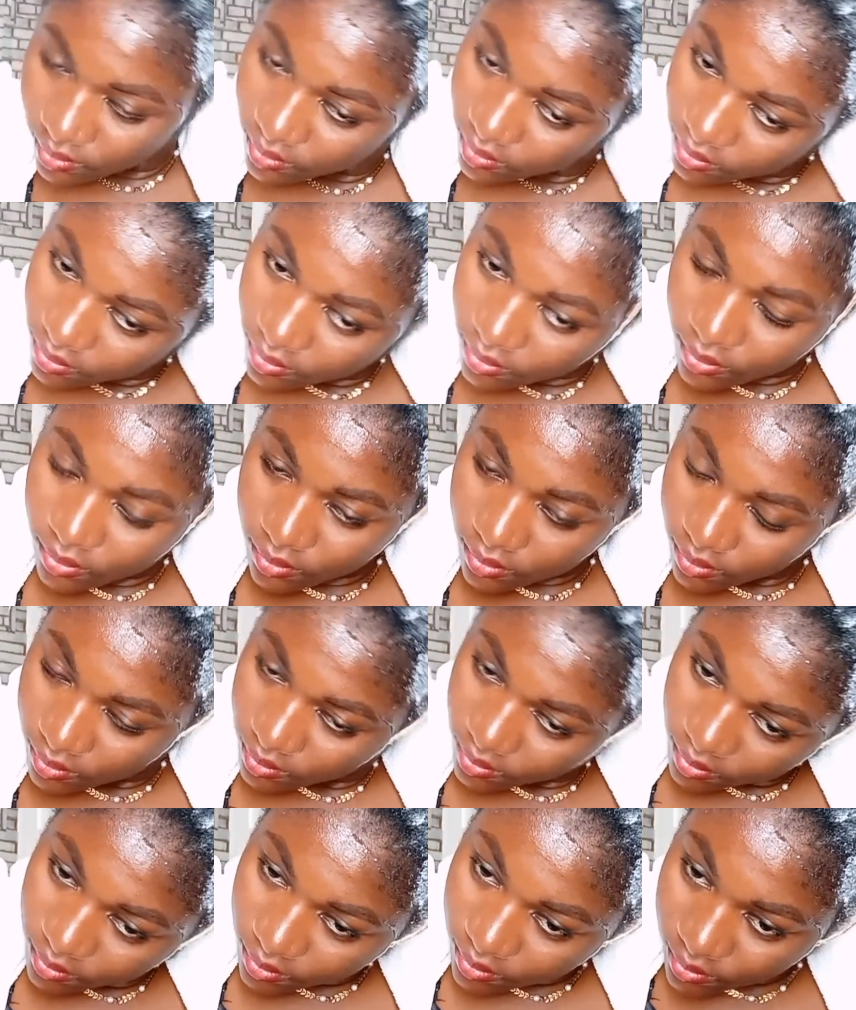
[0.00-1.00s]
I'll
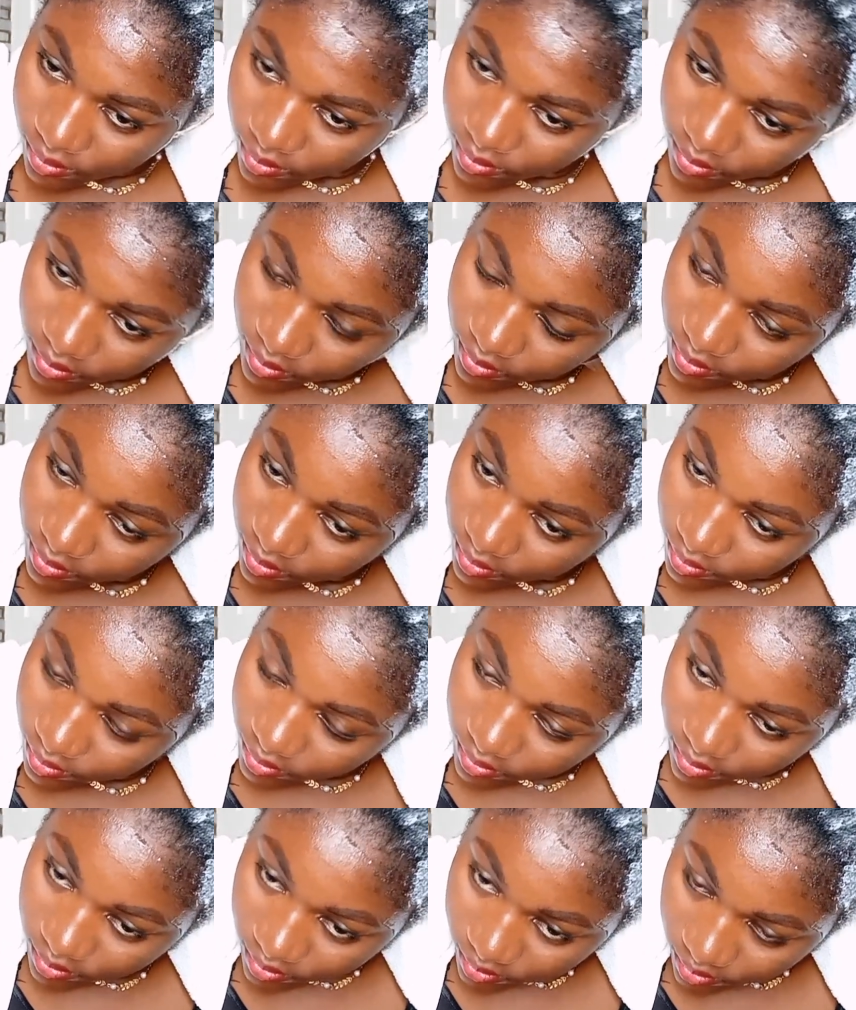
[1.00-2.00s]
build an
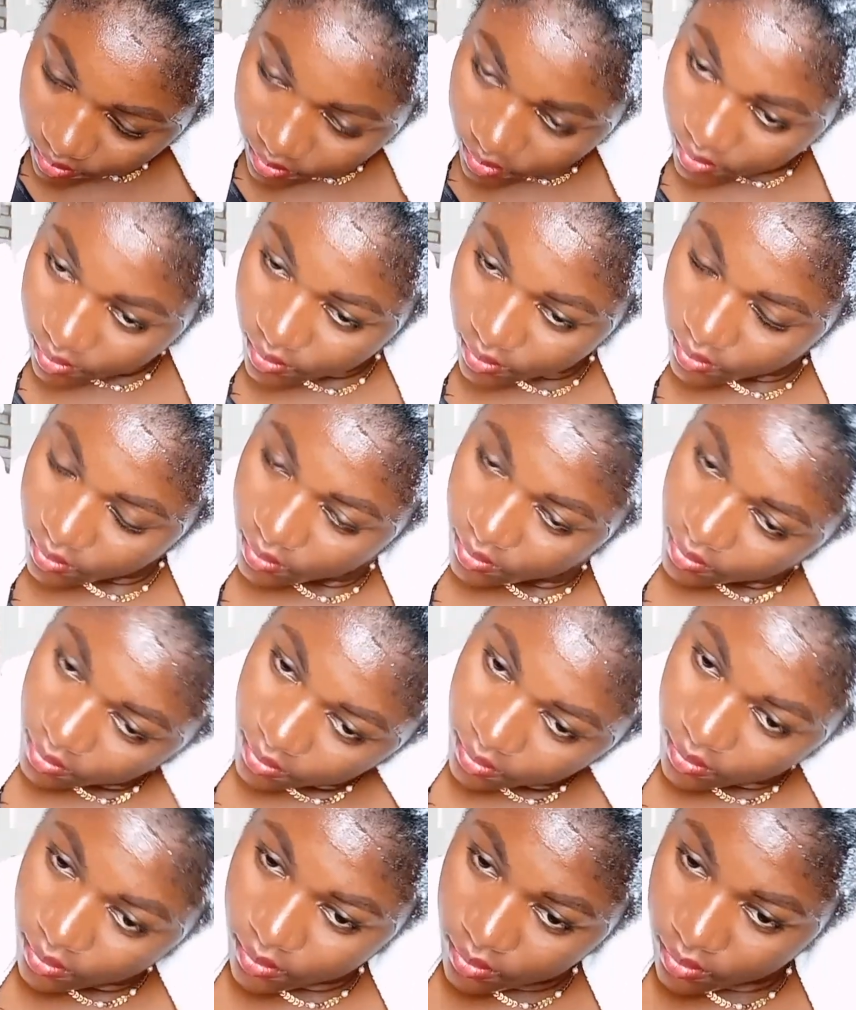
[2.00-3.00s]

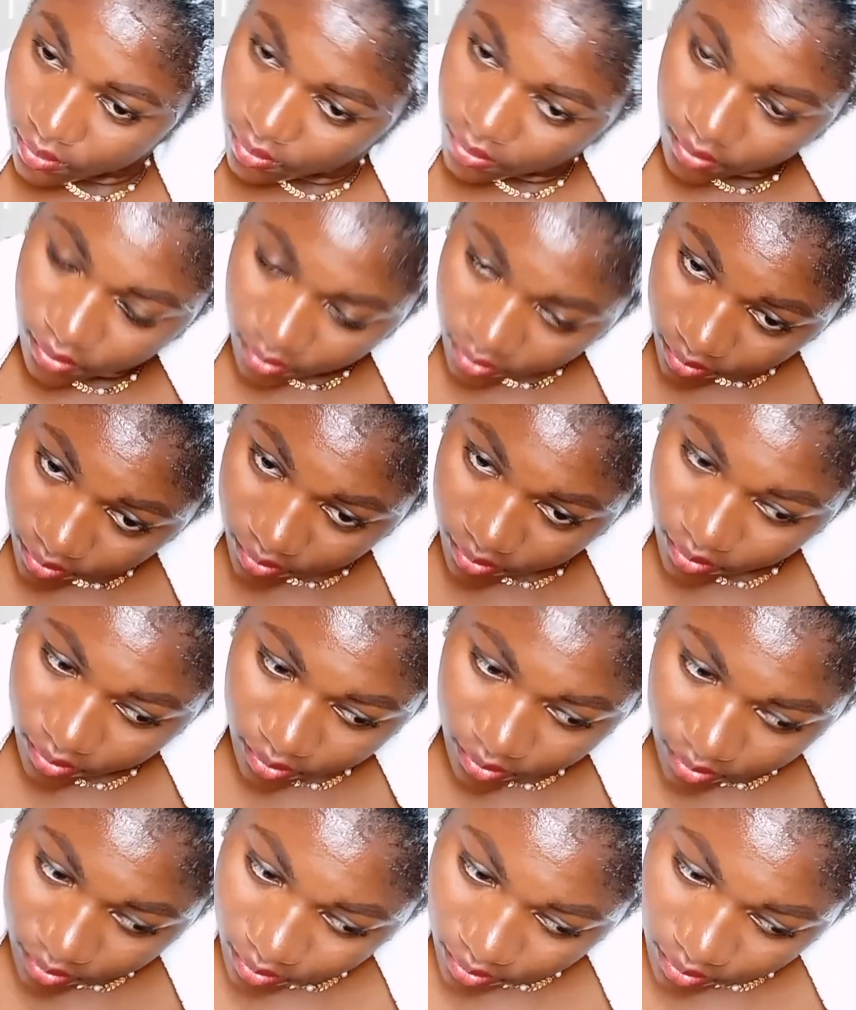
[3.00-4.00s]
oasis for
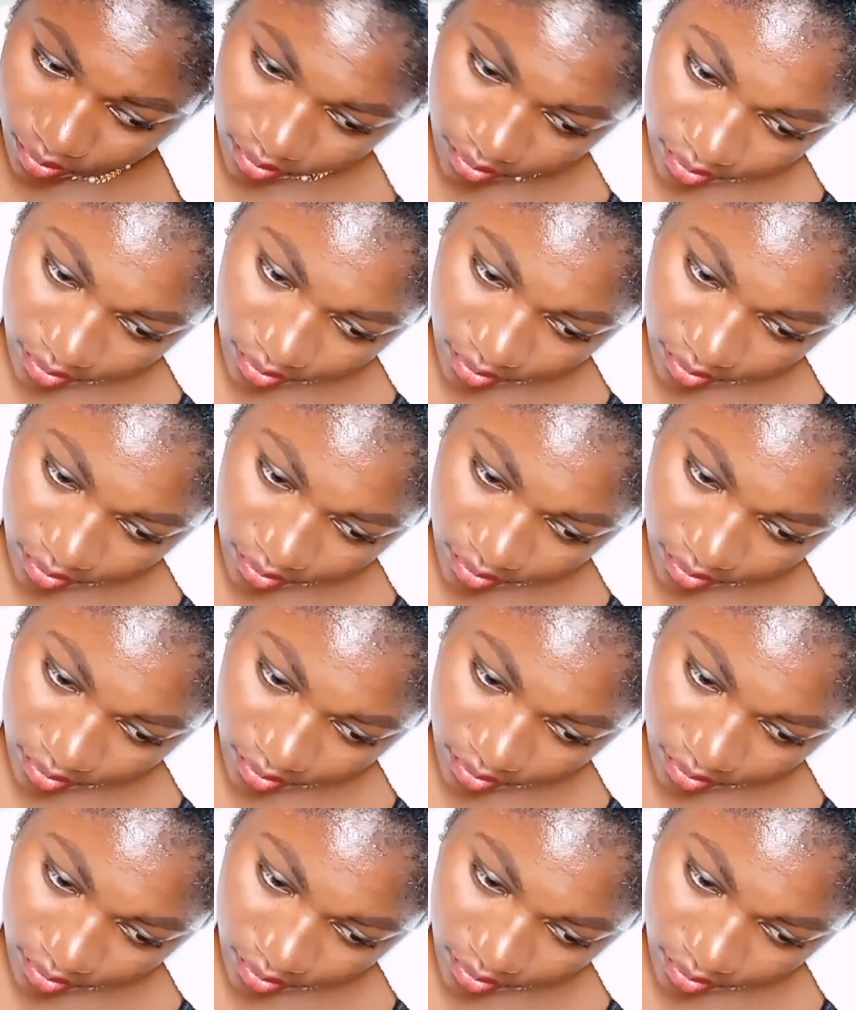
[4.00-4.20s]
you.